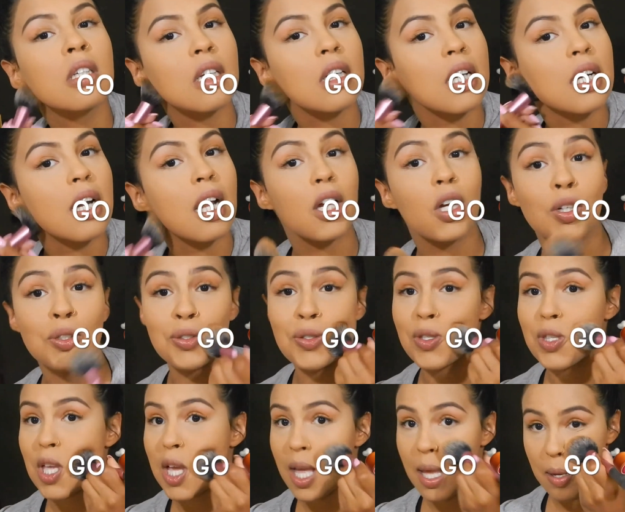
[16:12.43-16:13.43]
And I go to
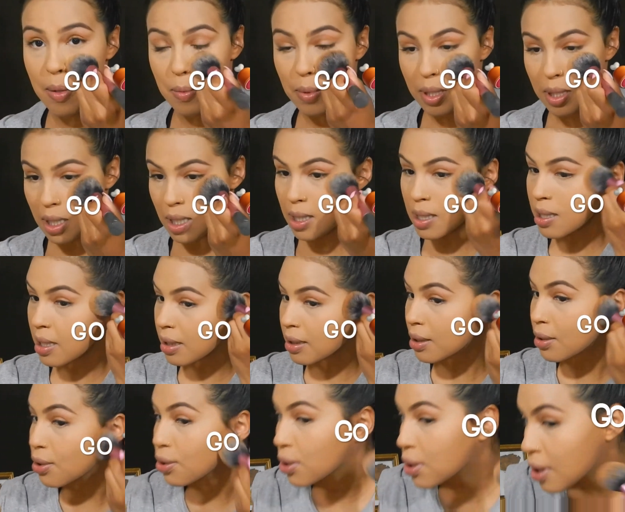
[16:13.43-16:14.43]
town with it, as you
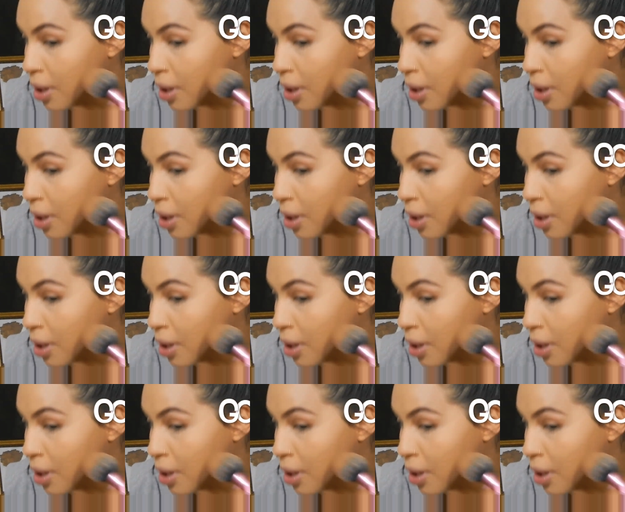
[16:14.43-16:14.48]
can